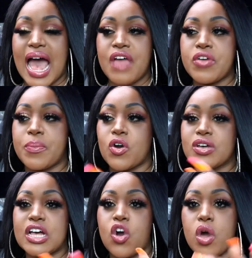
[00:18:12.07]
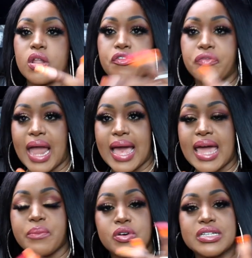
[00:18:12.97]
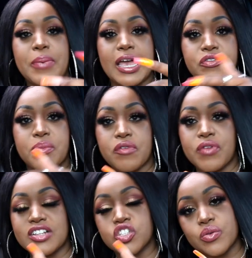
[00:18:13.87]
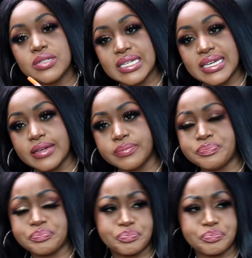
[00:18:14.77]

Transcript: I think because I got on a flight and because I paid for my flight to go see him,